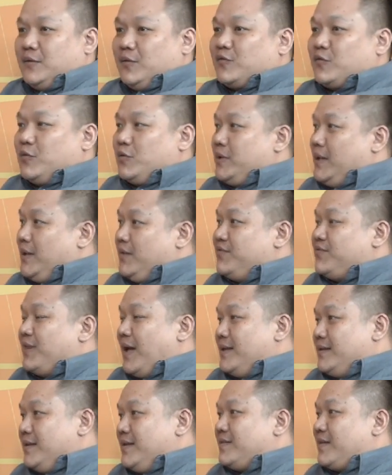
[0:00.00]
also the
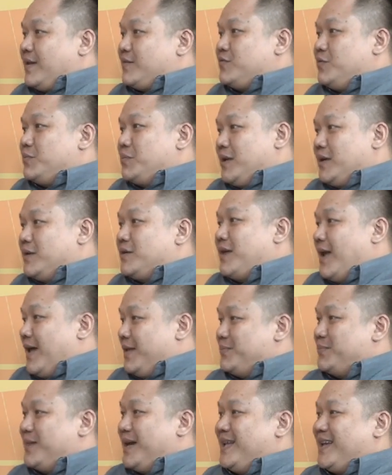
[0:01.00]
fund is actually being
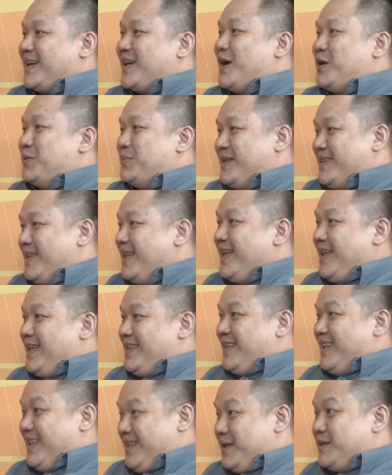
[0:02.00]
run by the government.
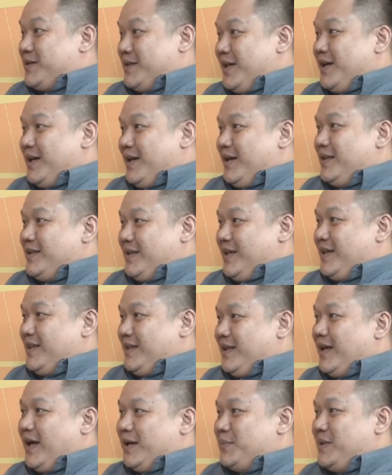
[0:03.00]

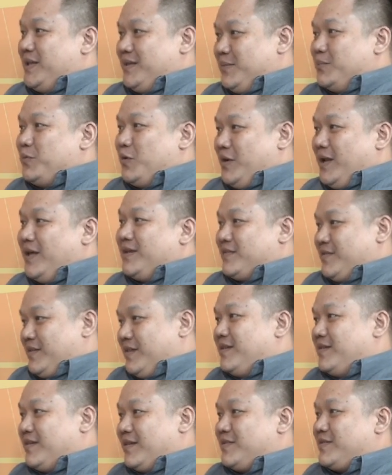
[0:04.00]
More or less
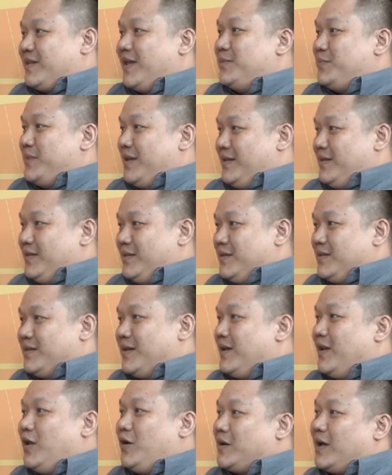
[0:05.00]
it's the same in
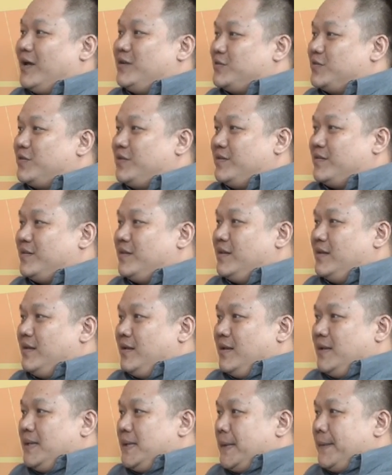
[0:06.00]
a lot of countries.
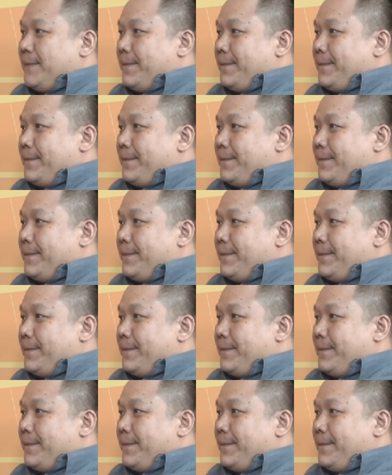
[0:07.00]
Yeah,